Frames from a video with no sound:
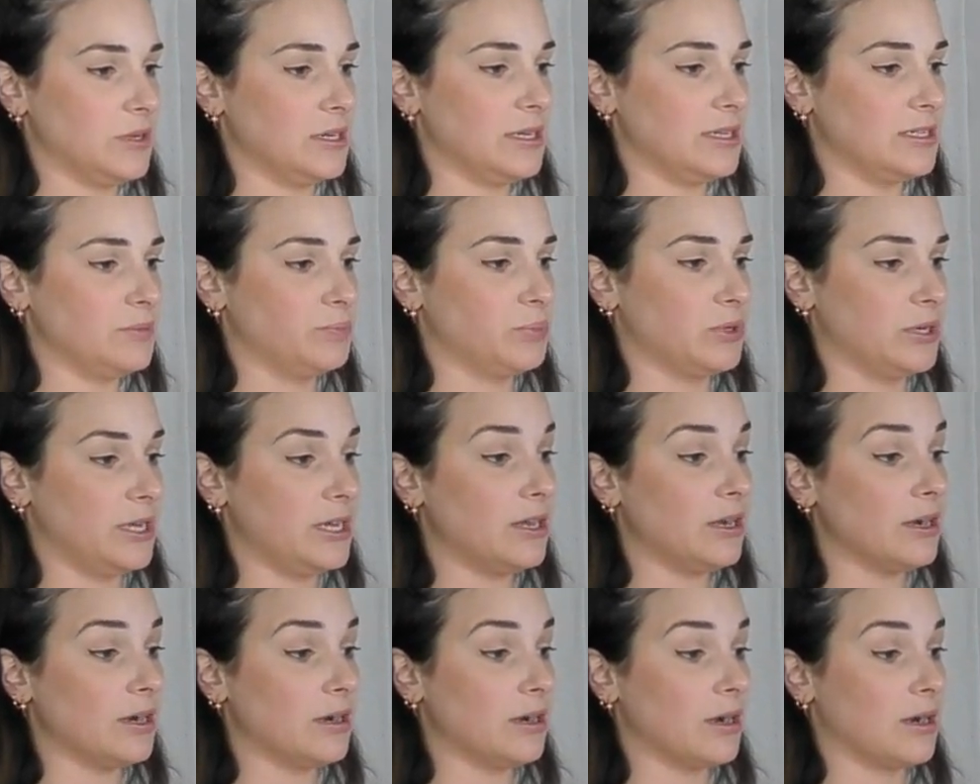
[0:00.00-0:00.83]
We're gonna
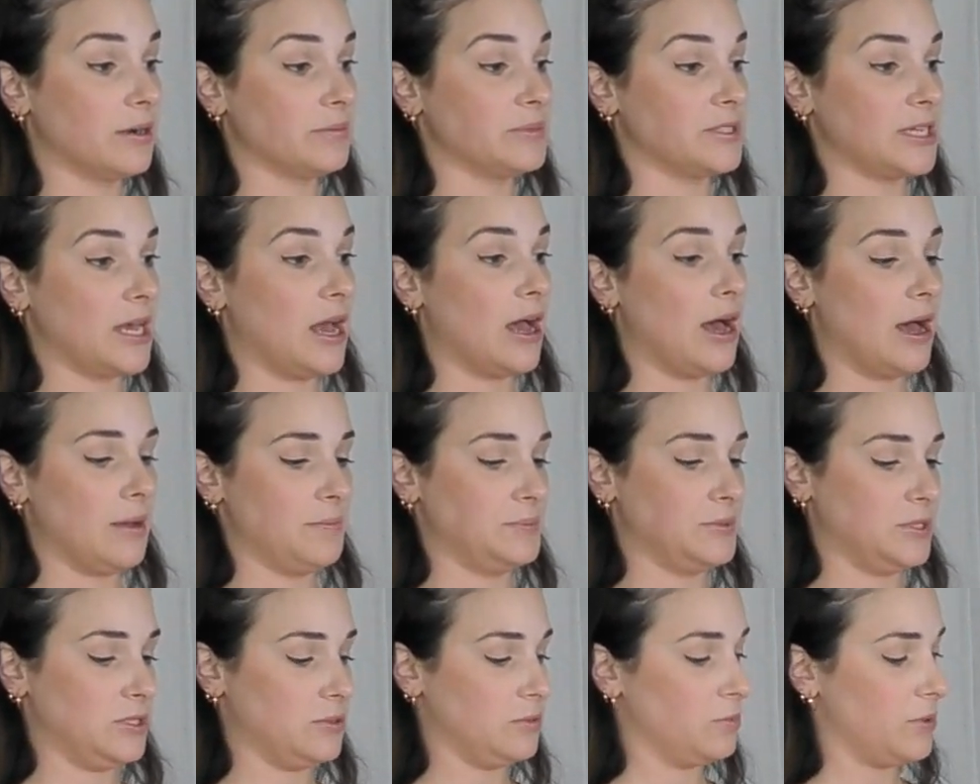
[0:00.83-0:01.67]
bring our arms
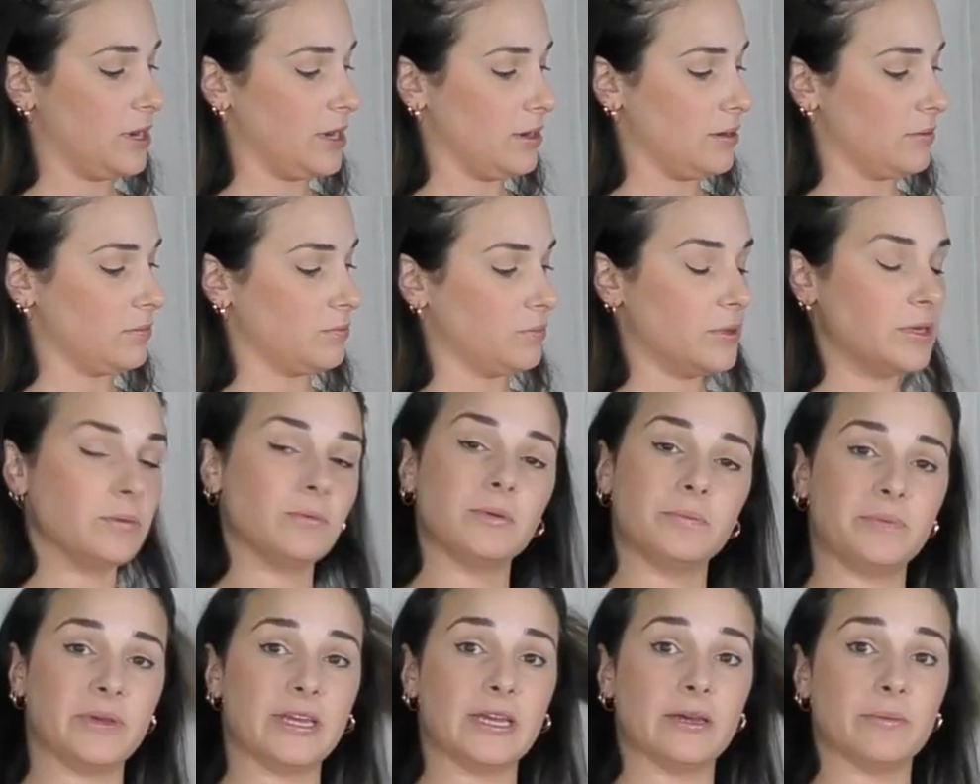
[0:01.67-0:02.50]
up to where we
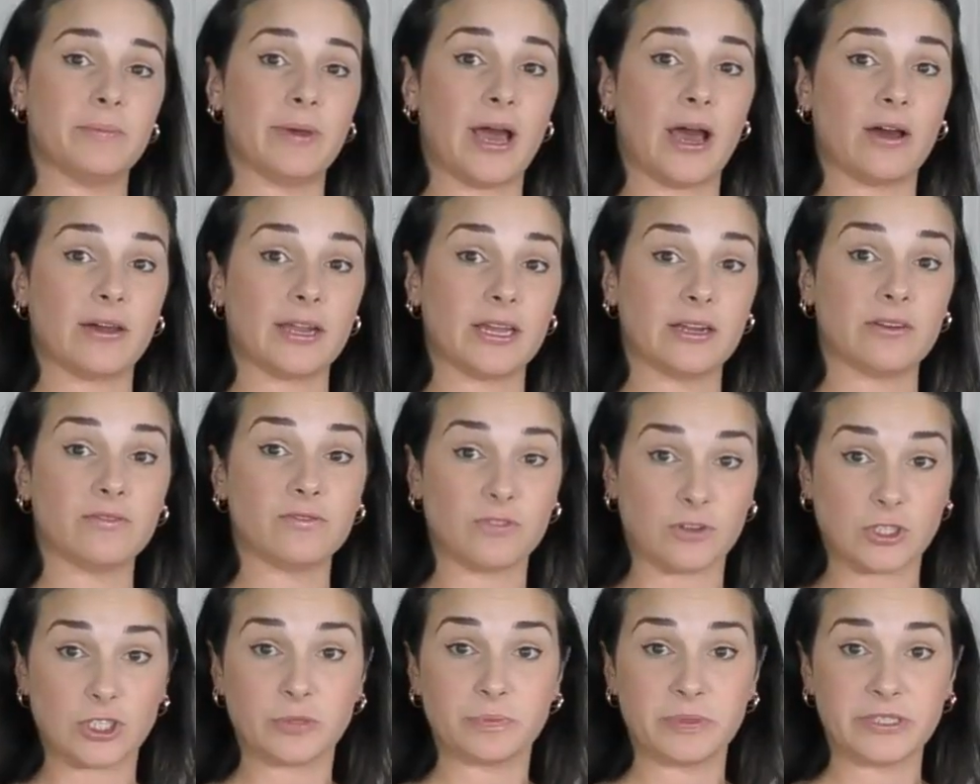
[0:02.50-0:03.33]
would be about in
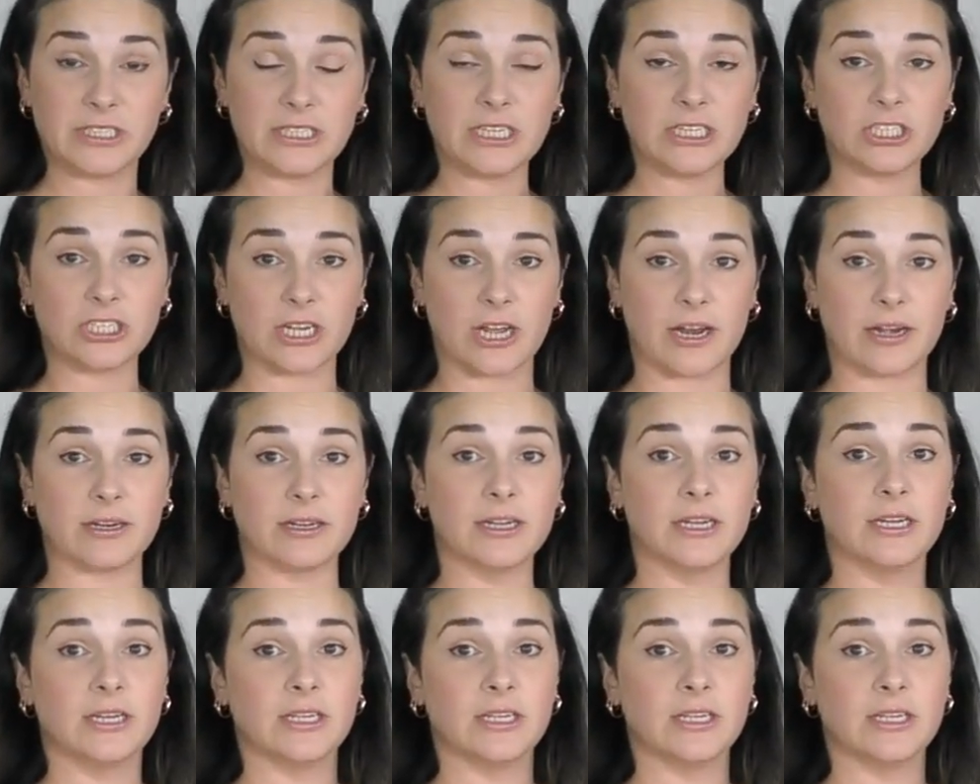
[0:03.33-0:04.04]
first position.